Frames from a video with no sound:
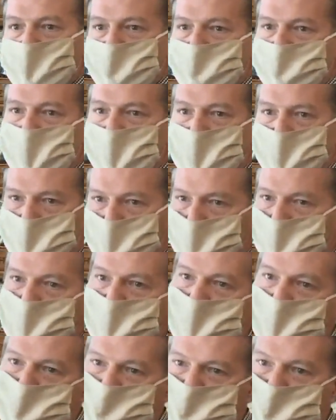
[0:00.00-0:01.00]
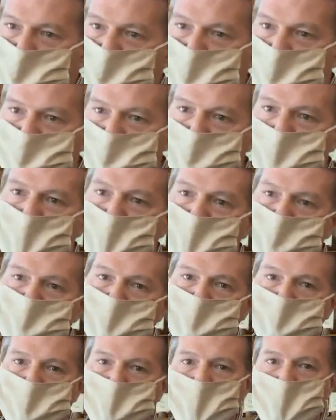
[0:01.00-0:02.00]
to make it really easy to give mom
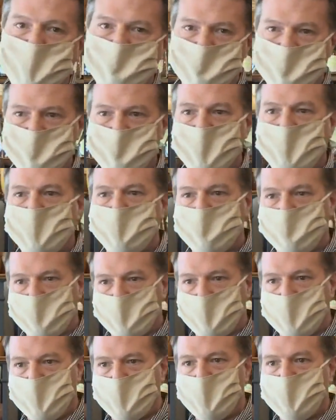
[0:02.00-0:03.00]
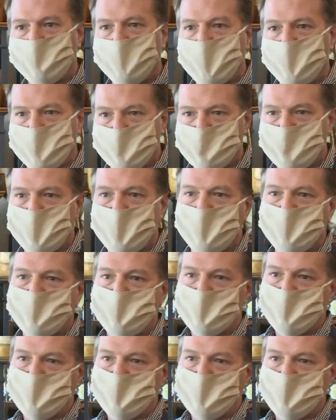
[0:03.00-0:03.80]
a relaxing day uh, on Mother's Day.